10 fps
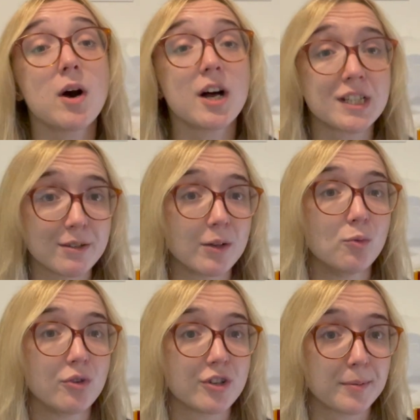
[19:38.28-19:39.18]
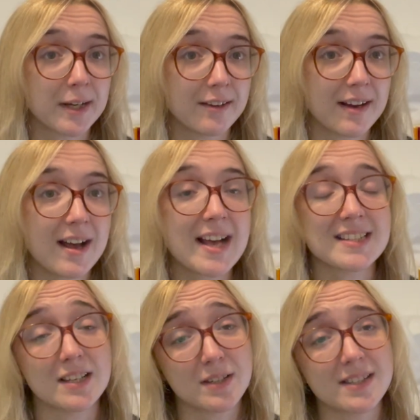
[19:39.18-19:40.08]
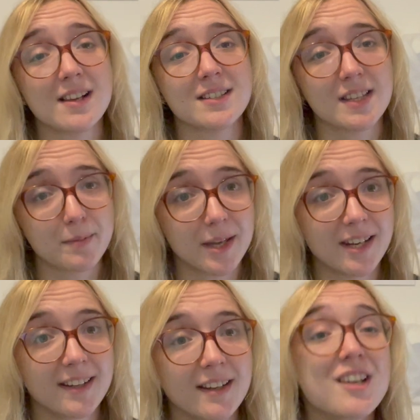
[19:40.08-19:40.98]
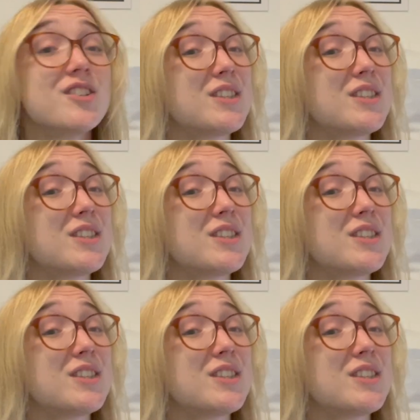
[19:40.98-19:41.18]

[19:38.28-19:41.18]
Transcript: are doing a wardrobe clear out, as I discussed at the beginning,